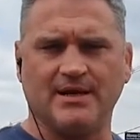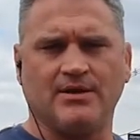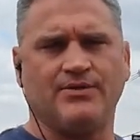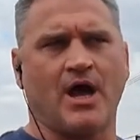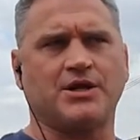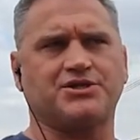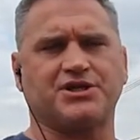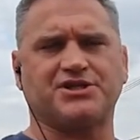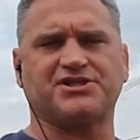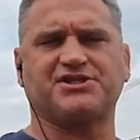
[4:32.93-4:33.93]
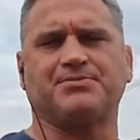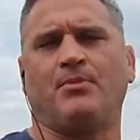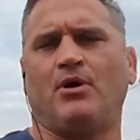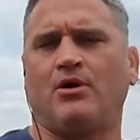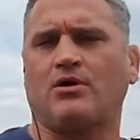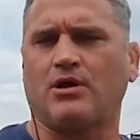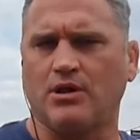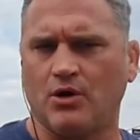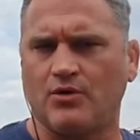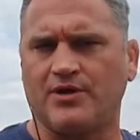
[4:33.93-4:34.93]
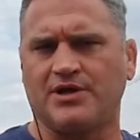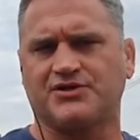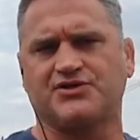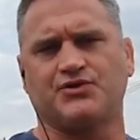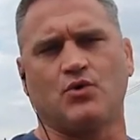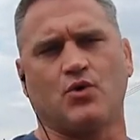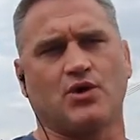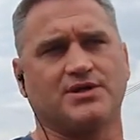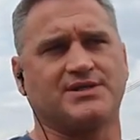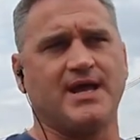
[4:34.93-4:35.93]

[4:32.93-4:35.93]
not just small clothing stores